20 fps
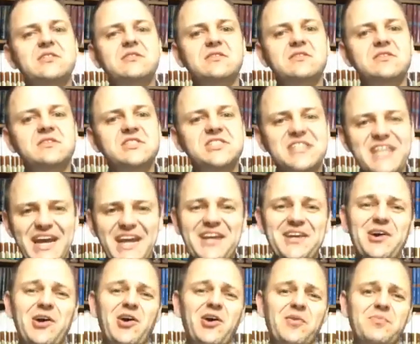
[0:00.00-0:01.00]
staying
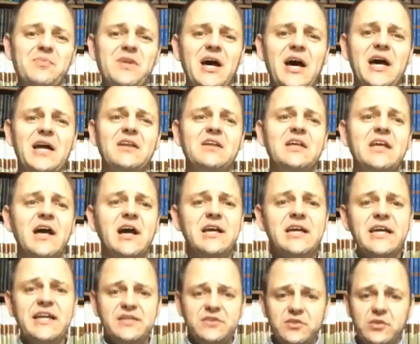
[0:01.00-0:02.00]
calm, not not
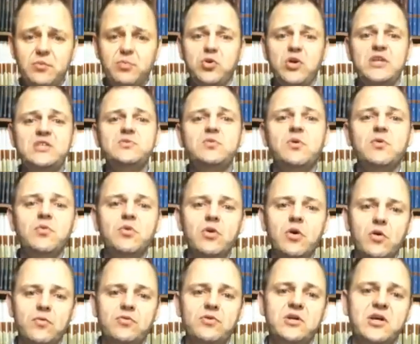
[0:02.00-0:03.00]
getting to the place where we're
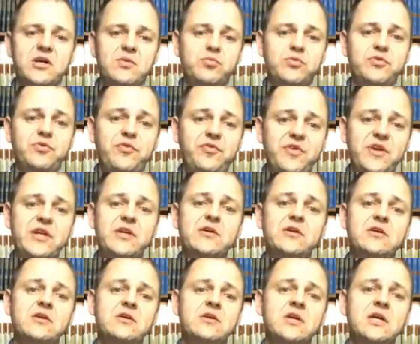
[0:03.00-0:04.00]
overcome with
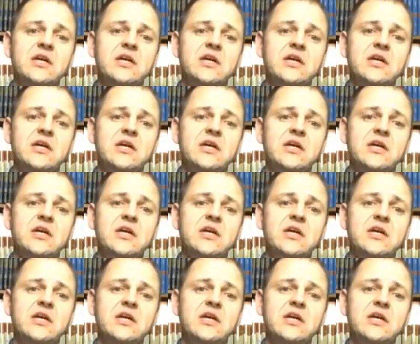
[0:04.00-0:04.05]
fear,